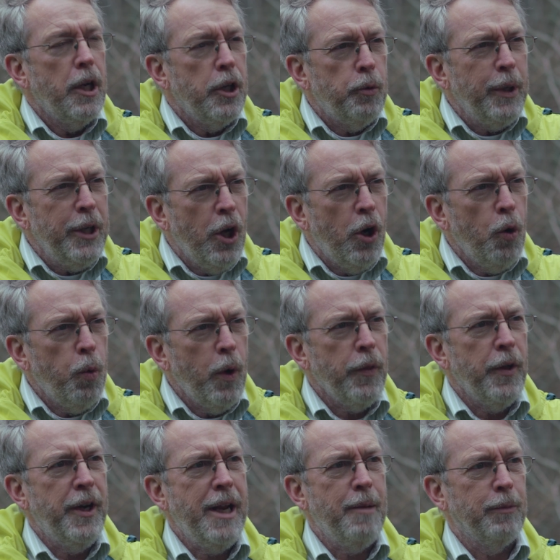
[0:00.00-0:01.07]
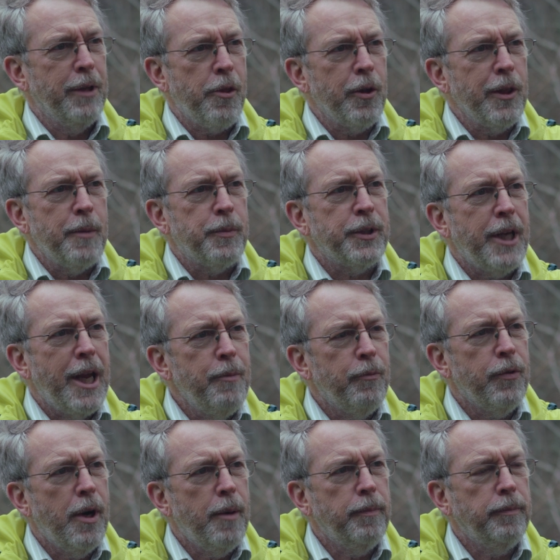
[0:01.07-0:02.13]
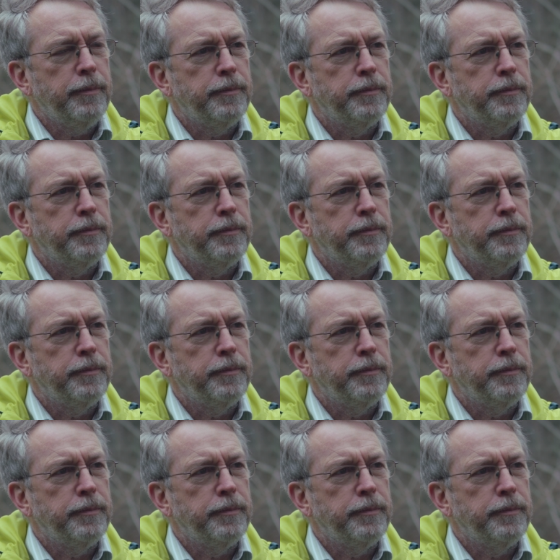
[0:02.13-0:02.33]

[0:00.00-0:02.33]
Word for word: Do we know where the name Leatherlips came from?